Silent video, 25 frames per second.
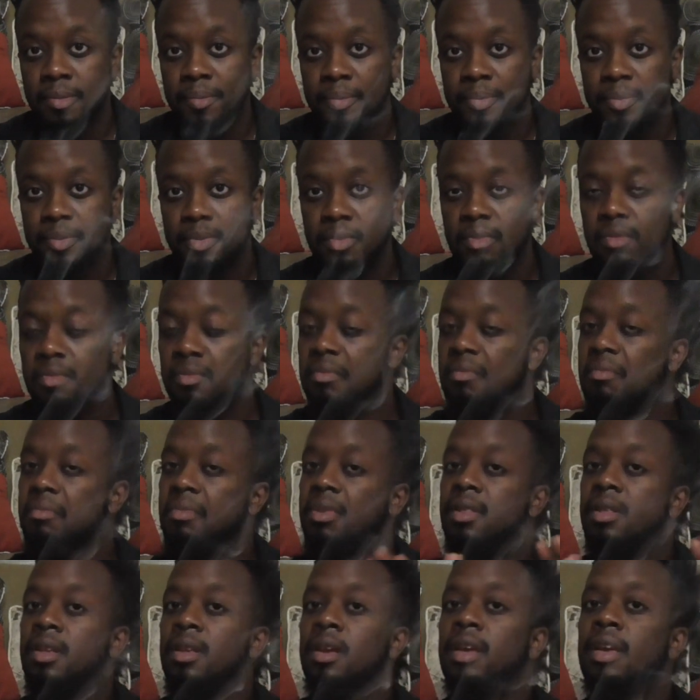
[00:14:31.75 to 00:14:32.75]

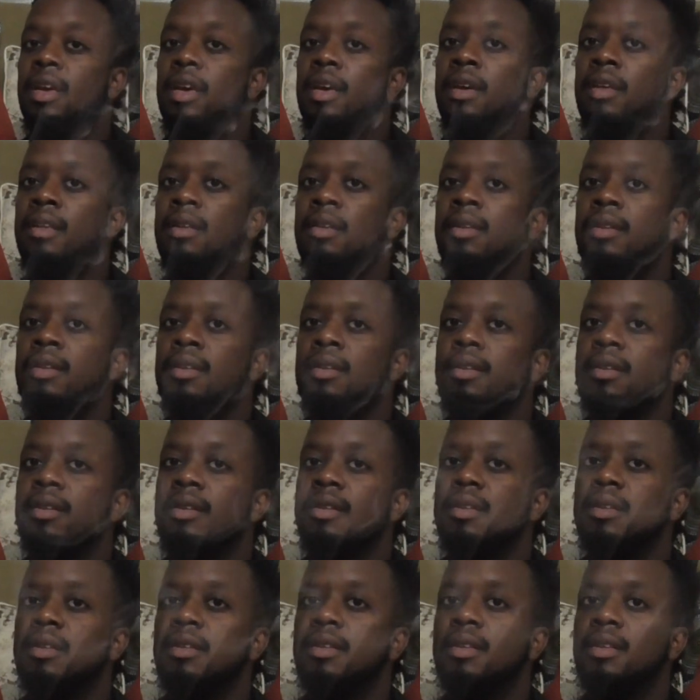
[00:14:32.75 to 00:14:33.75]
But then again,
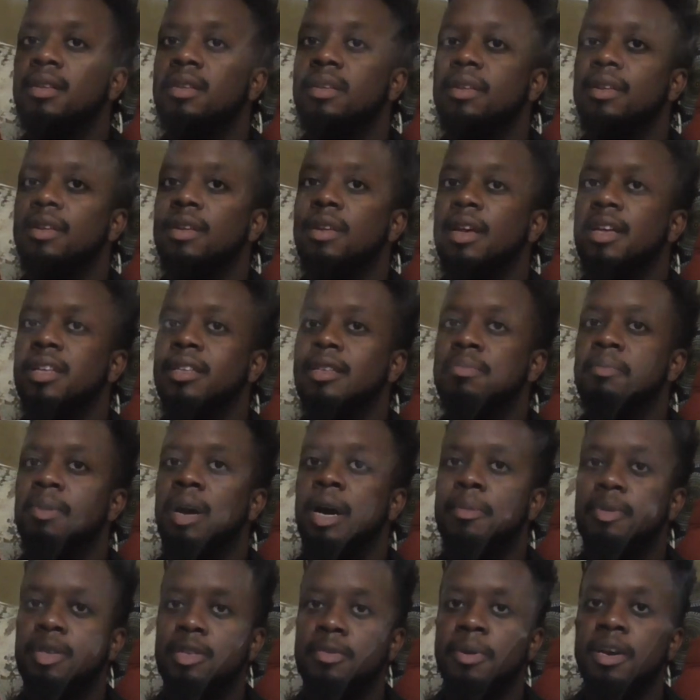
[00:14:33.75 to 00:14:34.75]
it's
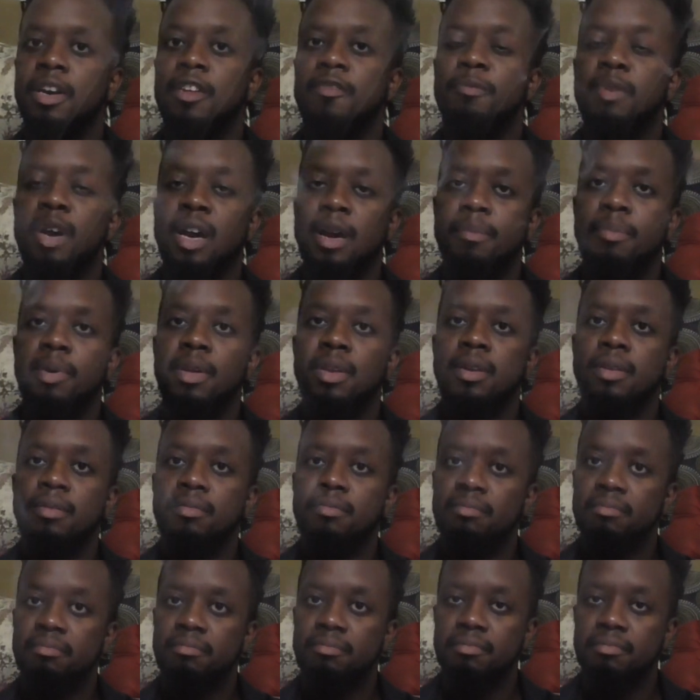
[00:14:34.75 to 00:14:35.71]
my perspective, my opinion.